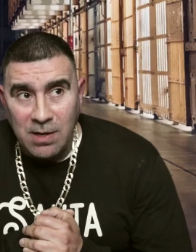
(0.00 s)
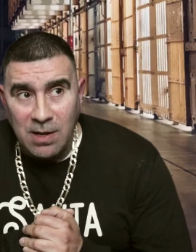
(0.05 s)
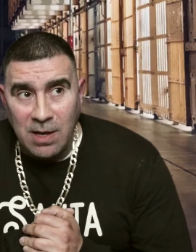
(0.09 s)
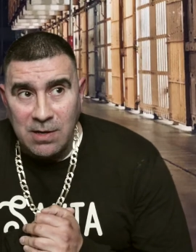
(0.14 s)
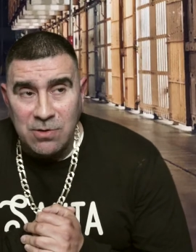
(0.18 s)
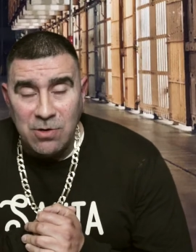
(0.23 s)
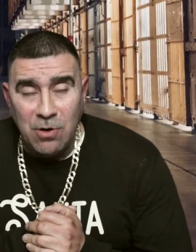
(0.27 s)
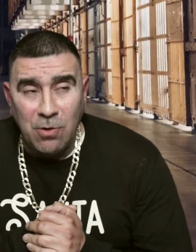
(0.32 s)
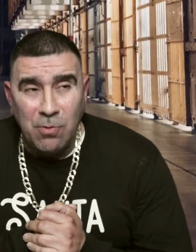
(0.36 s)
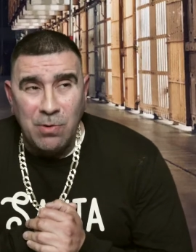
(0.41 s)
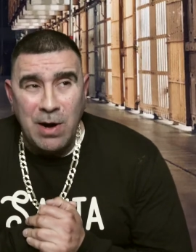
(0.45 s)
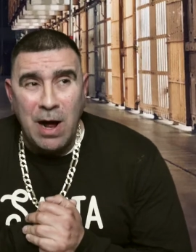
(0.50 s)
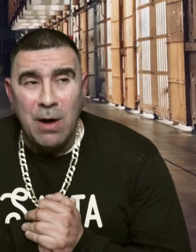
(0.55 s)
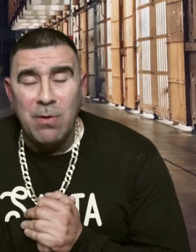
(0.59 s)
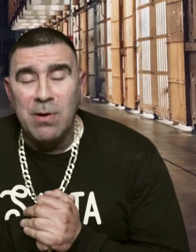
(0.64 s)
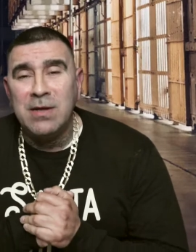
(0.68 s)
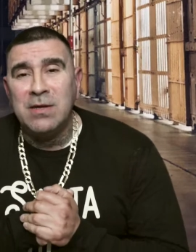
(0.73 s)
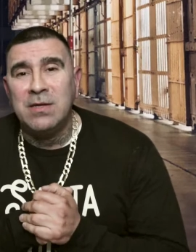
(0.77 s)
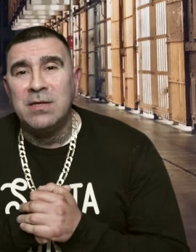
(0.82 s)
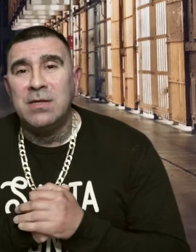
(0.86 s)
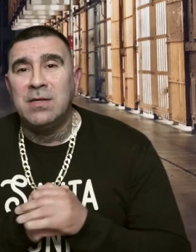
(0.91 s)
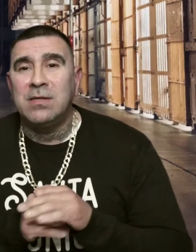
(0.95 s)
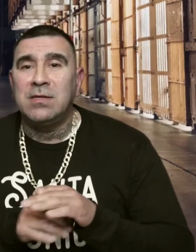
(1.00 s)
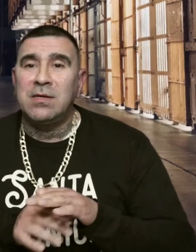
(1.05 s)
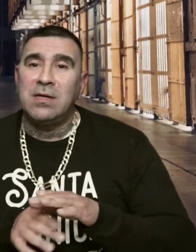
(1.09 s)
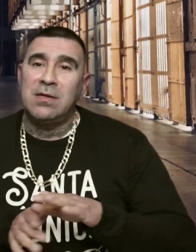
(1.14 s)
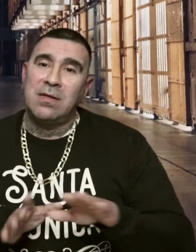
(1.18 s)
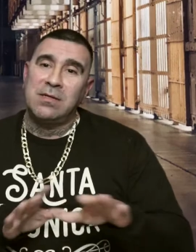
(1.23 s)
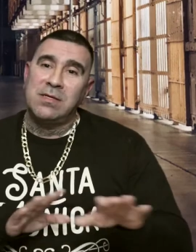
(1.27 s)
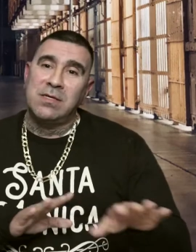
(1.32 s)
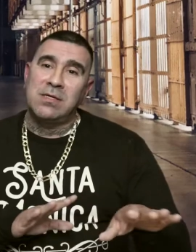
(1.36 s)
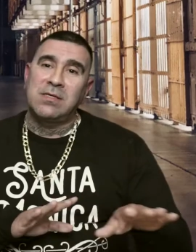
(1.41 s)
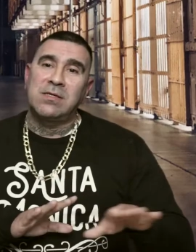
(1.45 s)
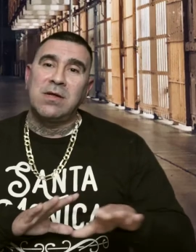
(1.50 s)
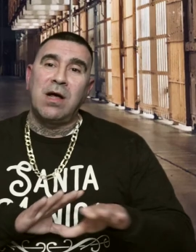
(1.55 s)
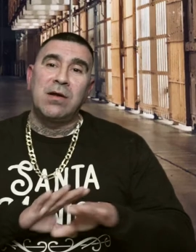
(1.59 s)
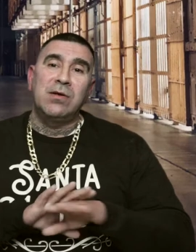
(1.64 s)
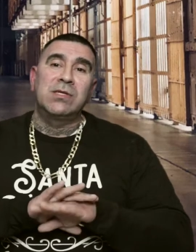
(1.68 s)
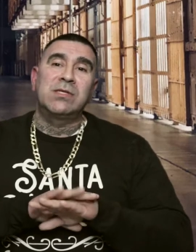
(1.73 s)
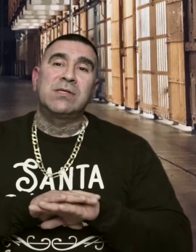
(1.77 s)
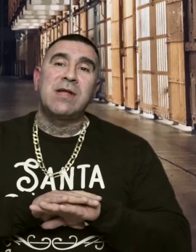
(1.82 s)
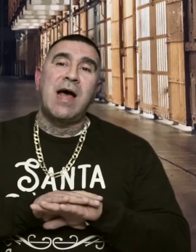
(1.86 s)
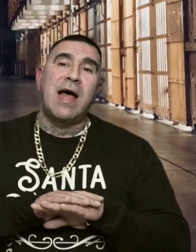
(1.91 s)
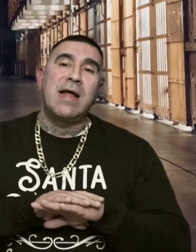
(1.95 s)
And you know, this is on
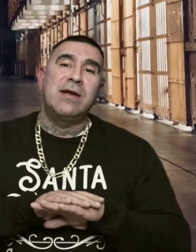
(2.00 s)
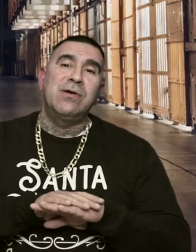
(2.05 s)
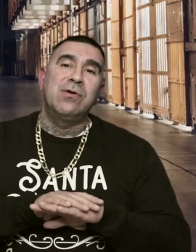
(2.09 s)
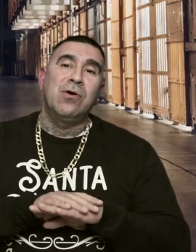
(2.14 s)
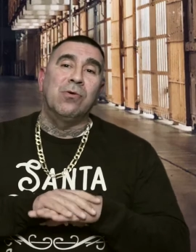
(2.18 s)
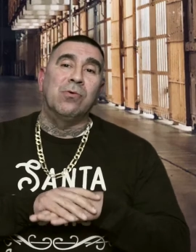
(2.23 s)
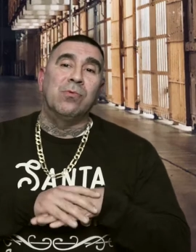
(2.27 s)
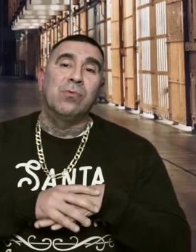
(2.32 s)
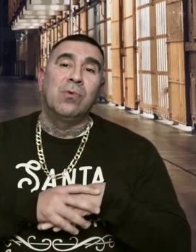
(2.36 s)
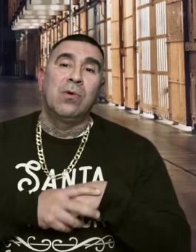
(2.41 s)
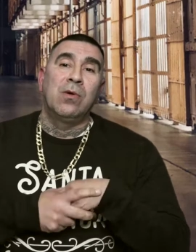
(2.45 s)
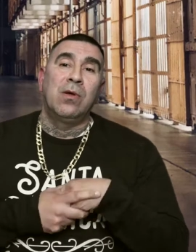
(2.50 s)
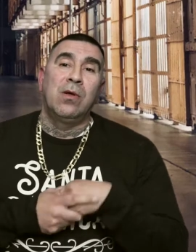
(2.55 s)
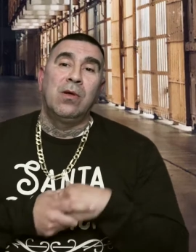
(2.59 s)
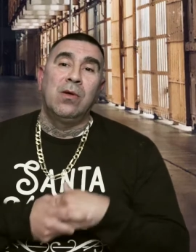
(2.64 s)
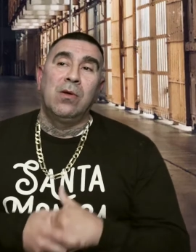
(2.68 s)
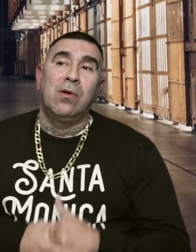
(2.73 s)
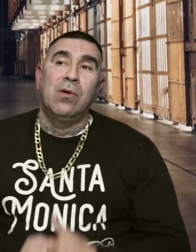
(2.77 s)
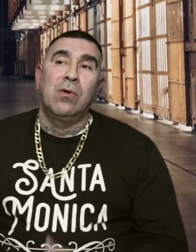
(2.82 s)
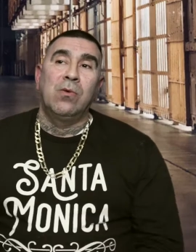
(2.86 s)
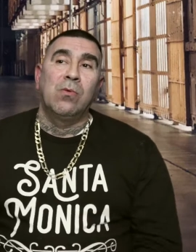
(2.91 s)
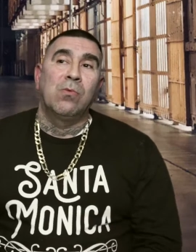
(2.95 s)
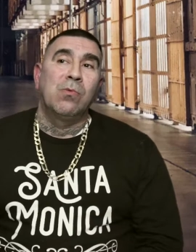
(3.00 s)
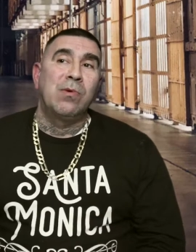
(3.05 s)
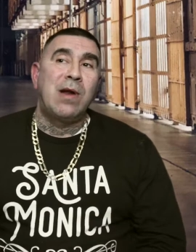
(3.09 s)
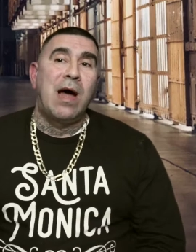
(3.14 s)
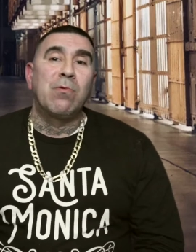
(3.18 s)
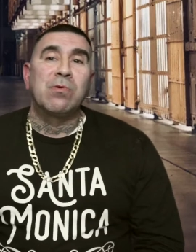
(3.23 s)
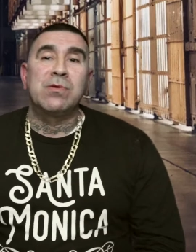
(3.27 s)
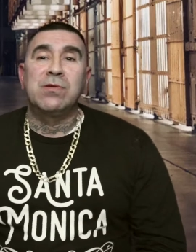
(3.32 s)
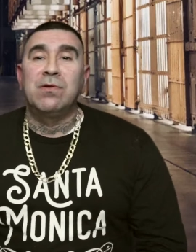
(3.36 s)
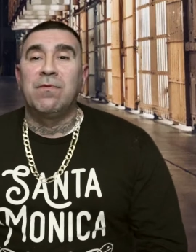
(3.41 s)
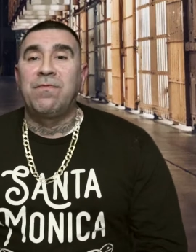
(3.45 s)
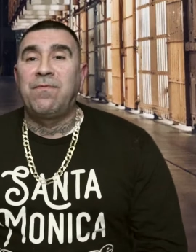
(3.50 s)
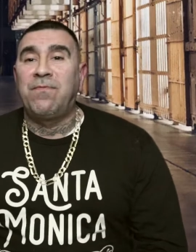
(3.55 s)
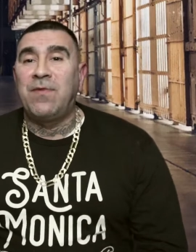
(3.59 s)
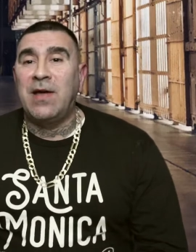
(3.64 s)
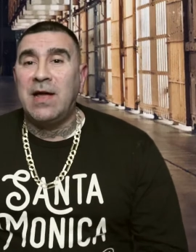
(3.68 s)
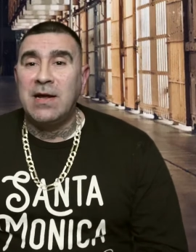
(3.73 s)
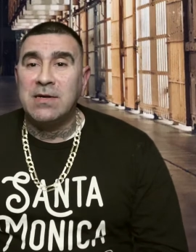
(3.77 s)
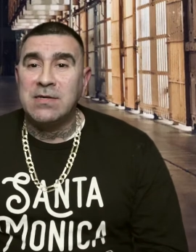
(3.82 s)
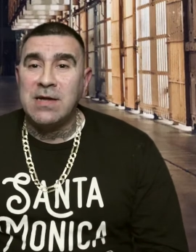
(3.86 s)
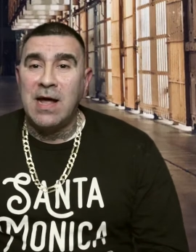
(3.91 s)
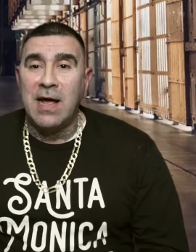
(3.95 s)
the side note. When I was in the
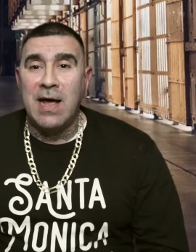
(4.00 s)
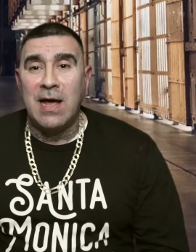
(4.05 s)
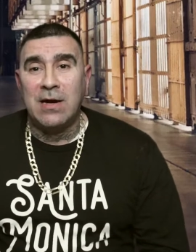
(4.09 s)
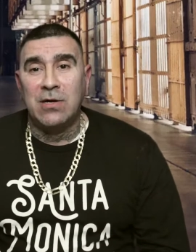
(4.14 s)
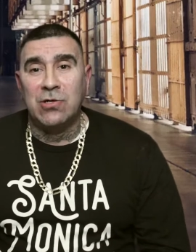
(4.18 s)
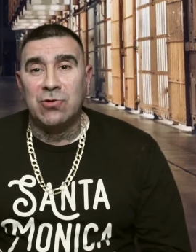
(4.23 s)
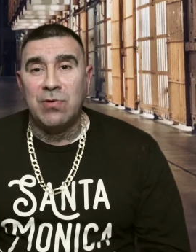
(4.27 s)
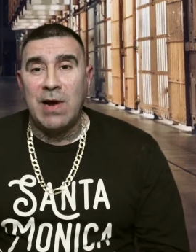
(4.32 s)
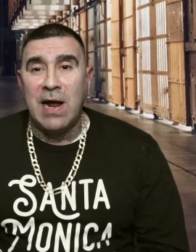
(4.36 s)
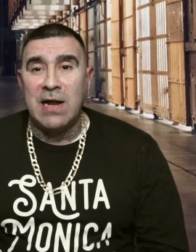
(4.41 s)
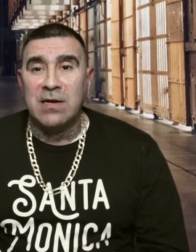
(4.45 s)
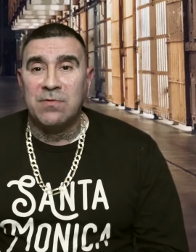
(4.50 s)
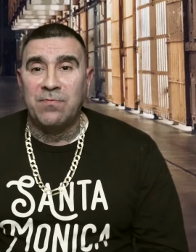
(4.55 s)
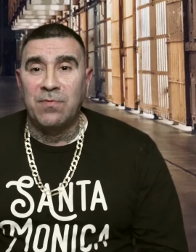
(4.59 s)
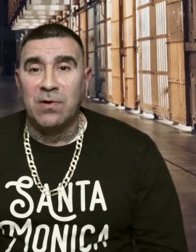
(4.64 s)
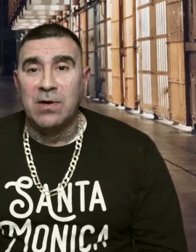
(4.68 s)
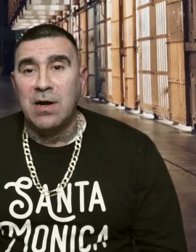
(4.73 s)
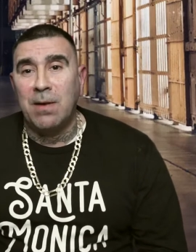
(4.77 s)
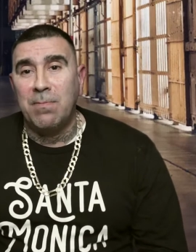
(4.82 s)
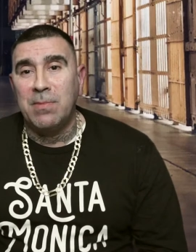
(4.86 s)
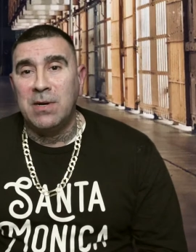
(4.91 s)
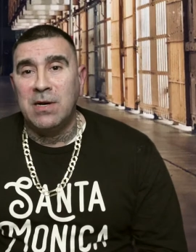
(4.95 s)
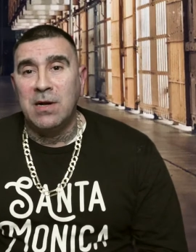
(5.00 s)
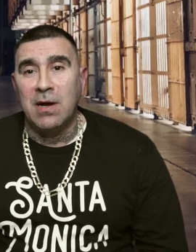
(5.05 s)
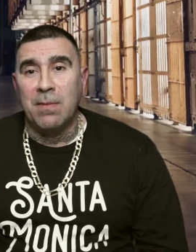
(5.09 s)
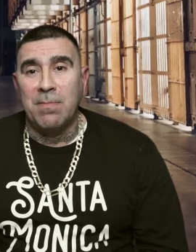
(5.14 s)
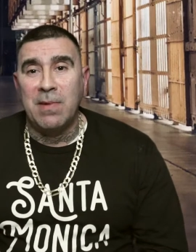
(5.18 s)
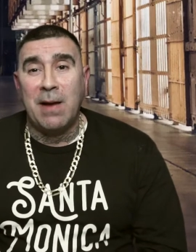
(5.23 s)
feds, I had a transfer coming up.